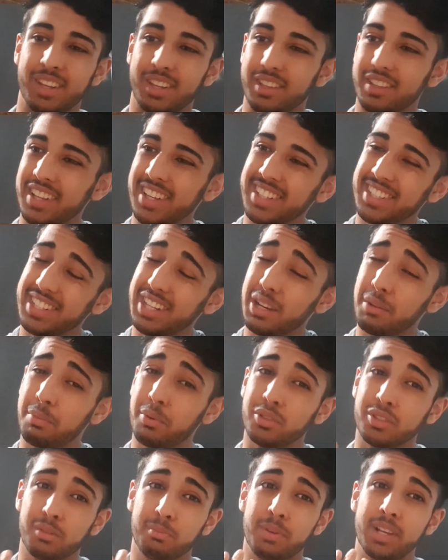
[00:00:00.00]
There's still a
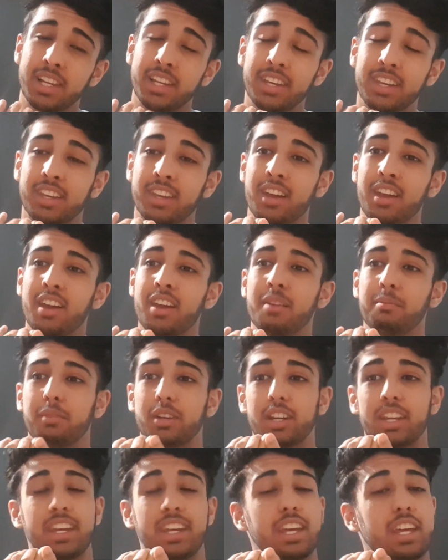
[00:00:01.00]
possibility. I'm
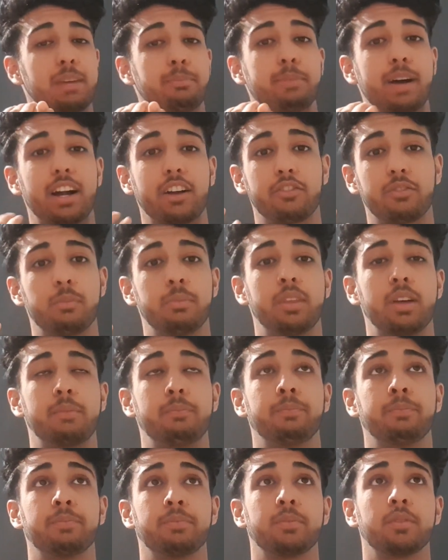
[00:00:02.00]
going to hear back from
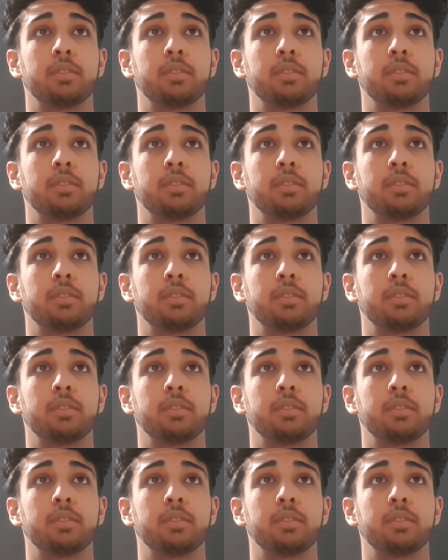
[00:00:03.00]
them